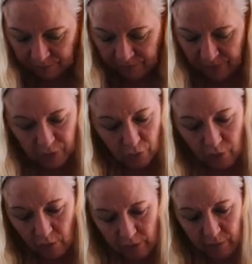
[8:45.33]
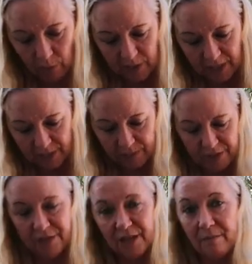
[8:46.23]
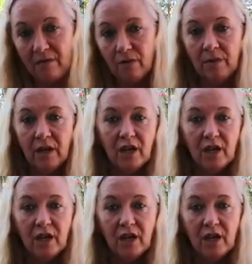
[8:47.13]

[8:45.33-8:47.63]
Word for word: There's no growing room in this one. So some of them,